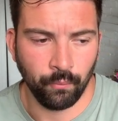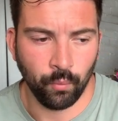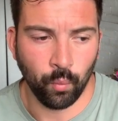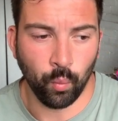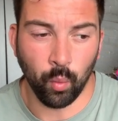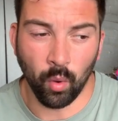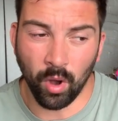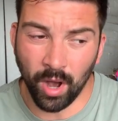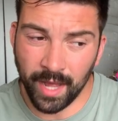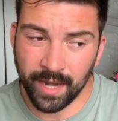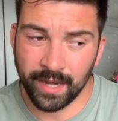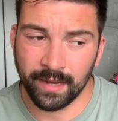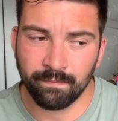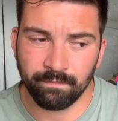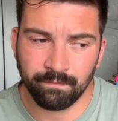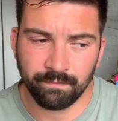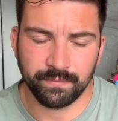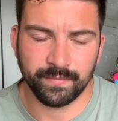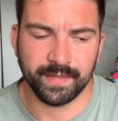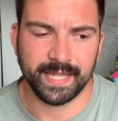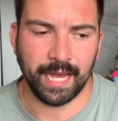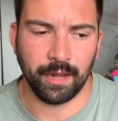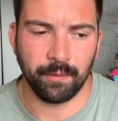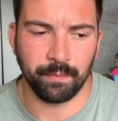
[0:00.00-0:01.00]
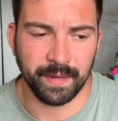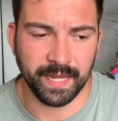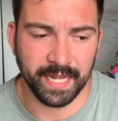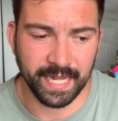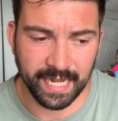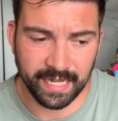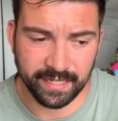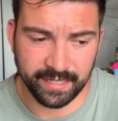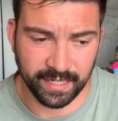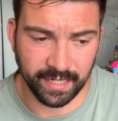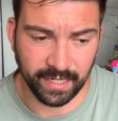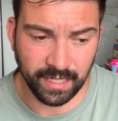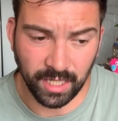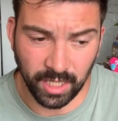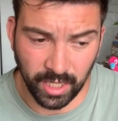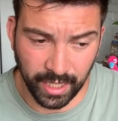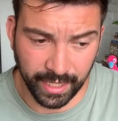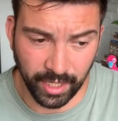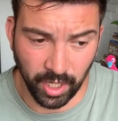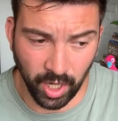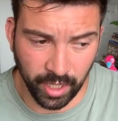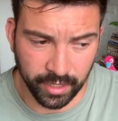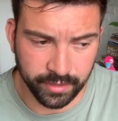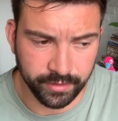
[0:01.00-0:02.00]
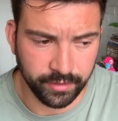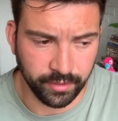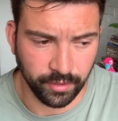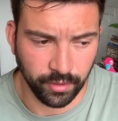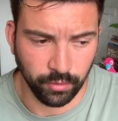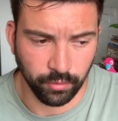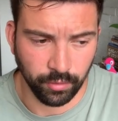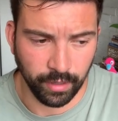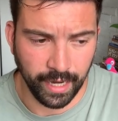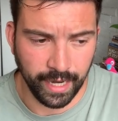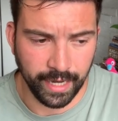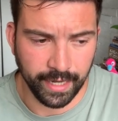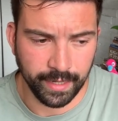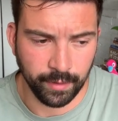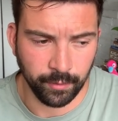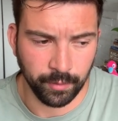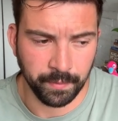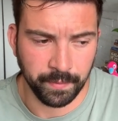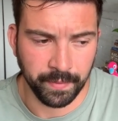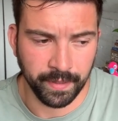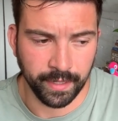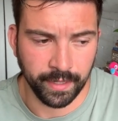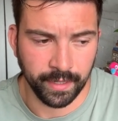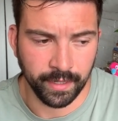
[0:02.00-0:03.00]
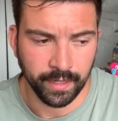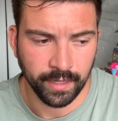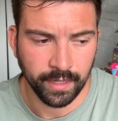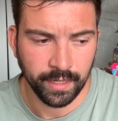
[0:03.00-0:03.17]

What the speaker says: One that'd be easy to cling on to, right? It would be,